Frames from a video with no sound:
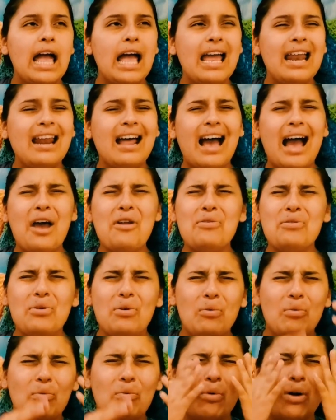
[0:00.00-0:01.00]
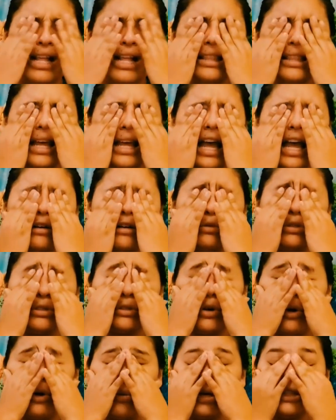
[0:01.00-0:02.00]
and I don't know what the heck
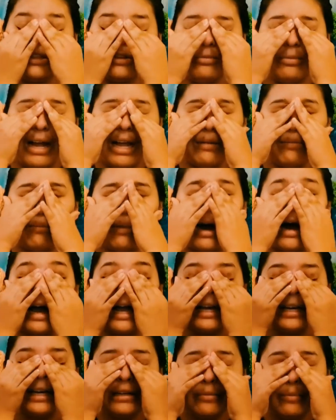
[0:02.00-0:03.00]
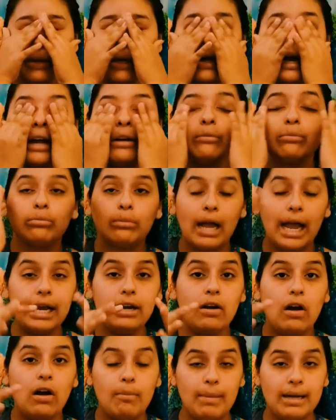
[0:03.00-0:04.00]
was going through my mind, but I
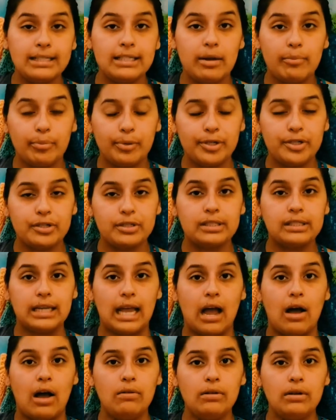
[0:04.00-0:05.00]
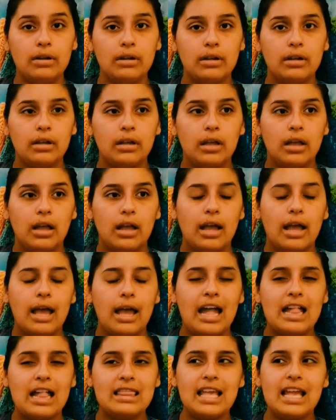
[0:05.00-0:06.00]
write all my temperatures down,
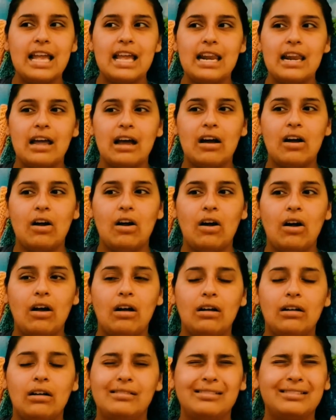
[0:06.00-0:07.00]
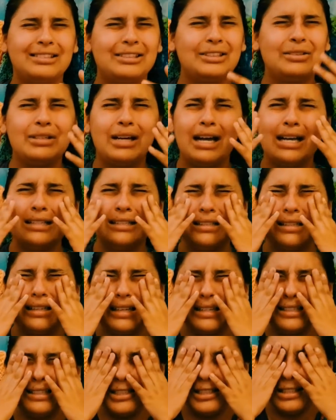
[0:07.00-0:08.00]
and then, you guys,
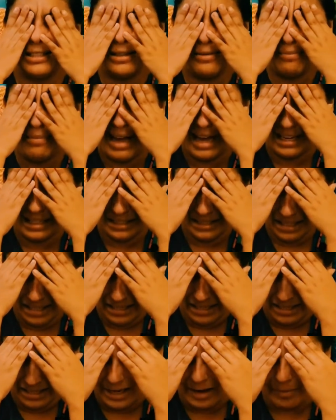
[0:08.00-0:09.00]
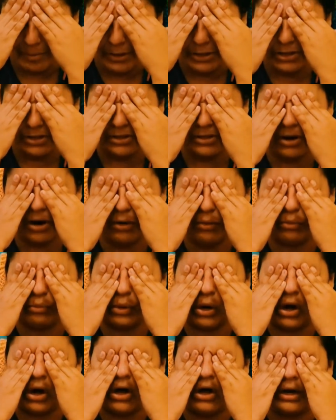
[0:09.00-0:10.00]
it's just a mess. Like, the temperatures are
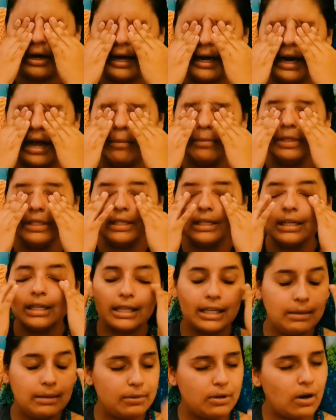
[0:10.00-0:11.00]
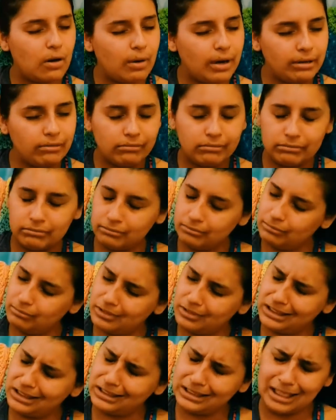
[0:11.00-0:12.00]
wrong, and I'm just going to keep going.
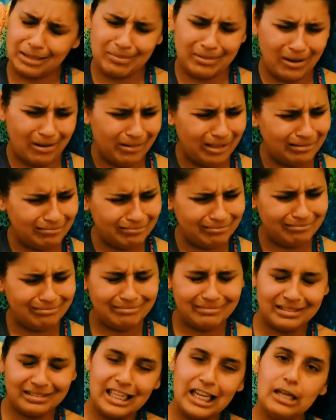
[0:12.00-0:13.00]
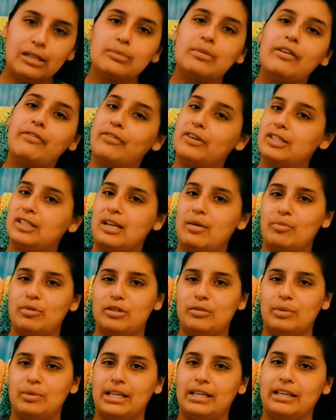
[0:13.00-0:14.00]
Keep going. It was my first
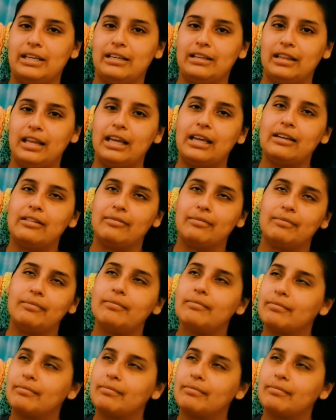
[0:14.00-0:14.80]
temperature blanket. Like,